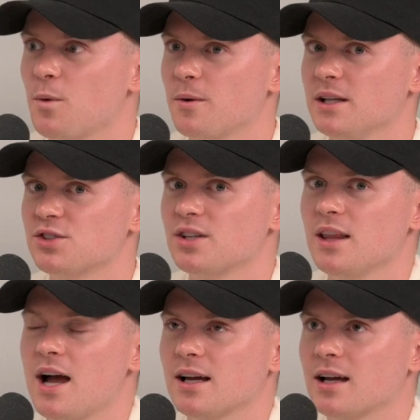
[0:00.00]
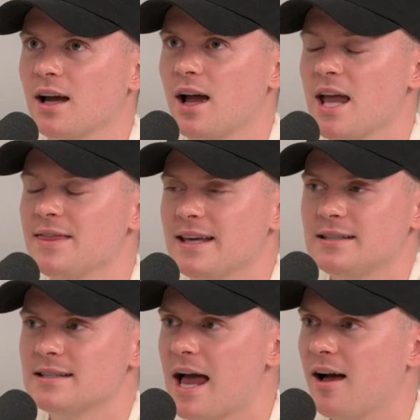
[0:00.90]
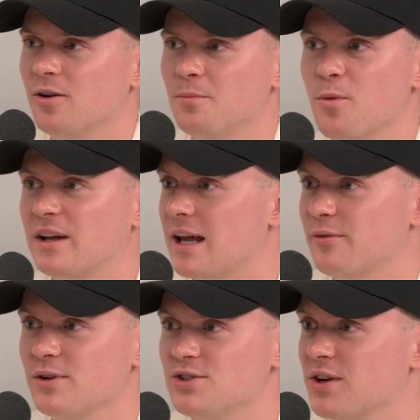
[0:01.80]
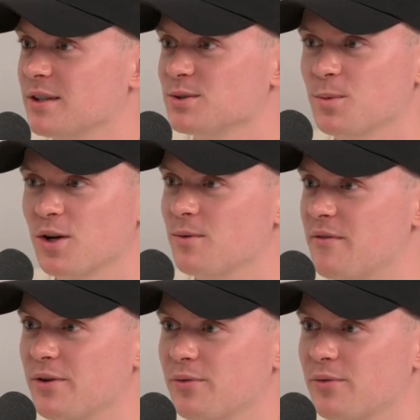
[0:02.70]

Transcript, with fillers: so we were literally like, this is hell, but we get a free drink, so we're going to have the